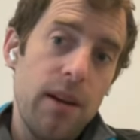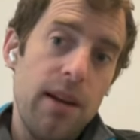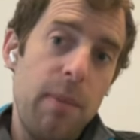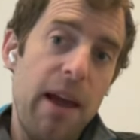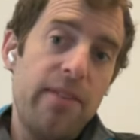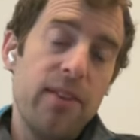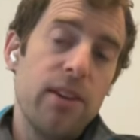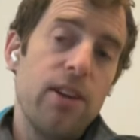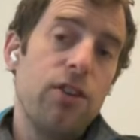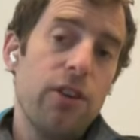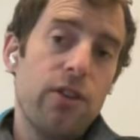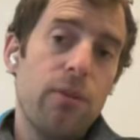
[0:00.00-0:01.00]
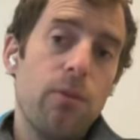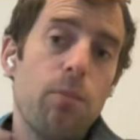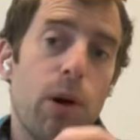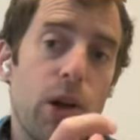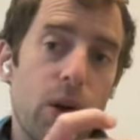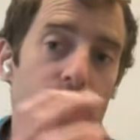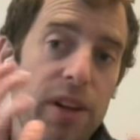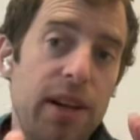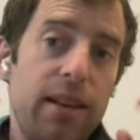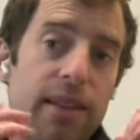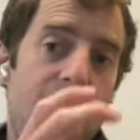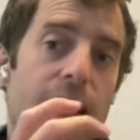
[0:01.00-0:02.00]
he basically just pulled
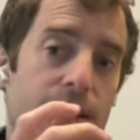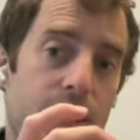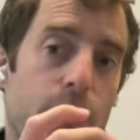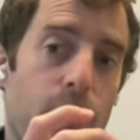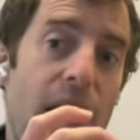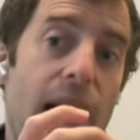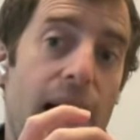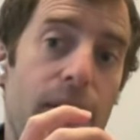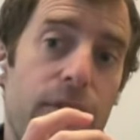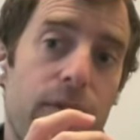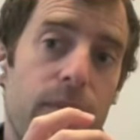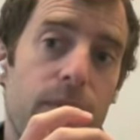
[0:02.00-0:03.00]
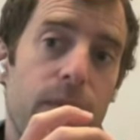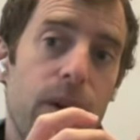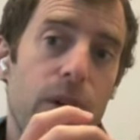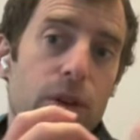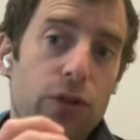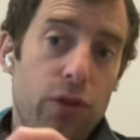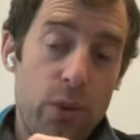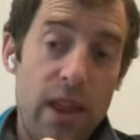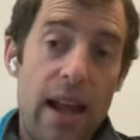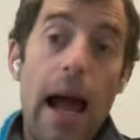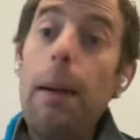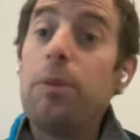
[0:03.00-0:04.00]
in that graph to
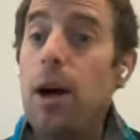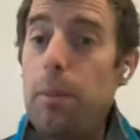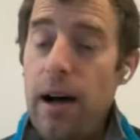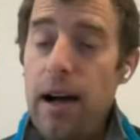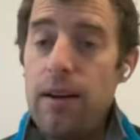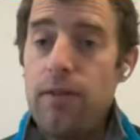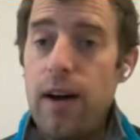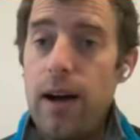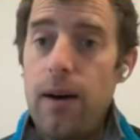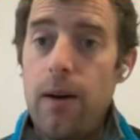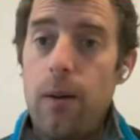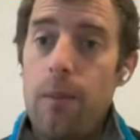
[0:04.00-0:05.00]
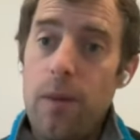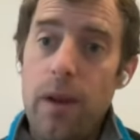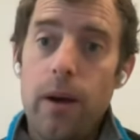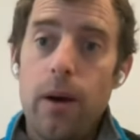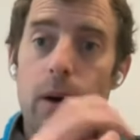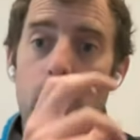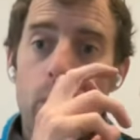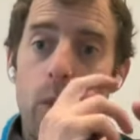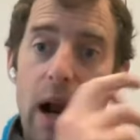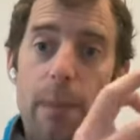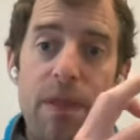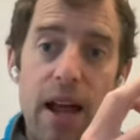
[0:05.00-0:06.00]
that app.py file,
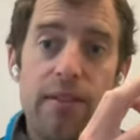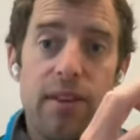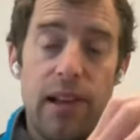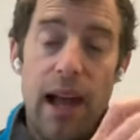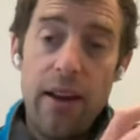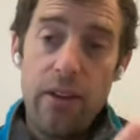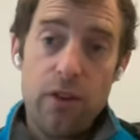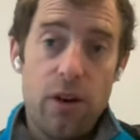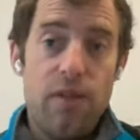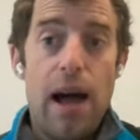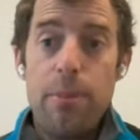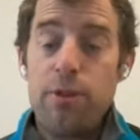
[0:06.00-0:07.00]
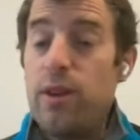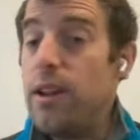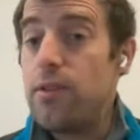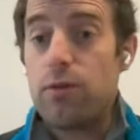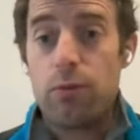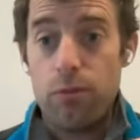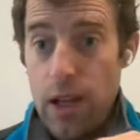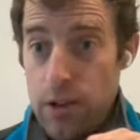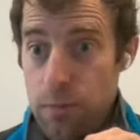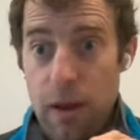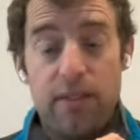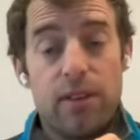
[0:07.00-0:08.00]
wrapped that as a LangServe app. and it's
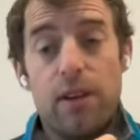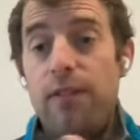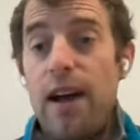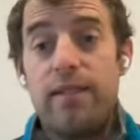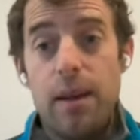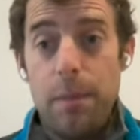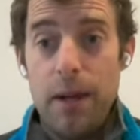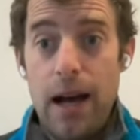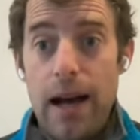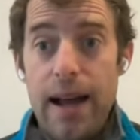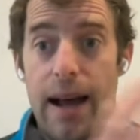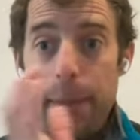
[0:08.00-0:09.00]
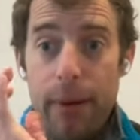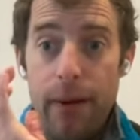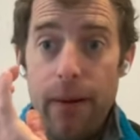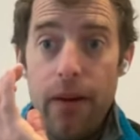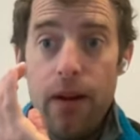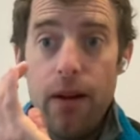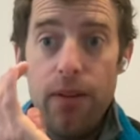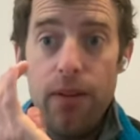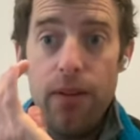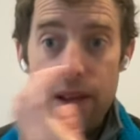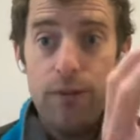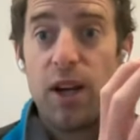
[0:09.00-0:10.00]
it's basically a FastAPI app. The
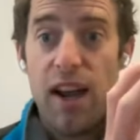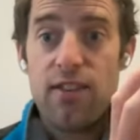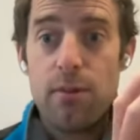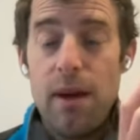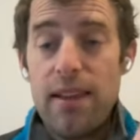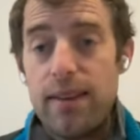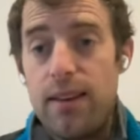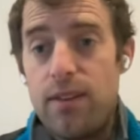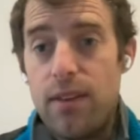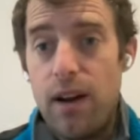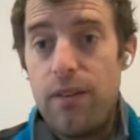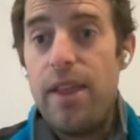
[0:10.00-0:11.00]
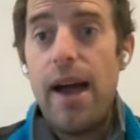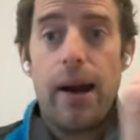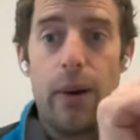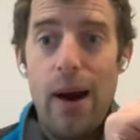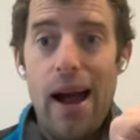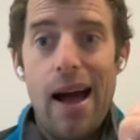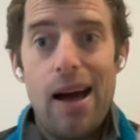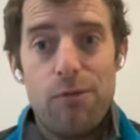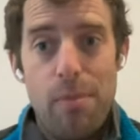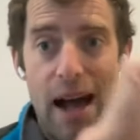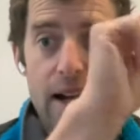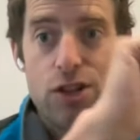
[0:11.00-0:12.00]
invocation methods of that graph,
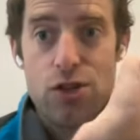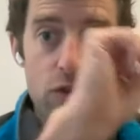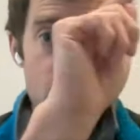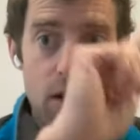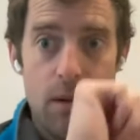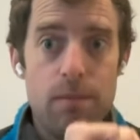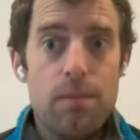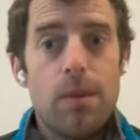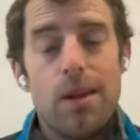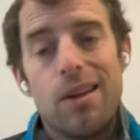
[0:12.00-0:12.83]
batch stream,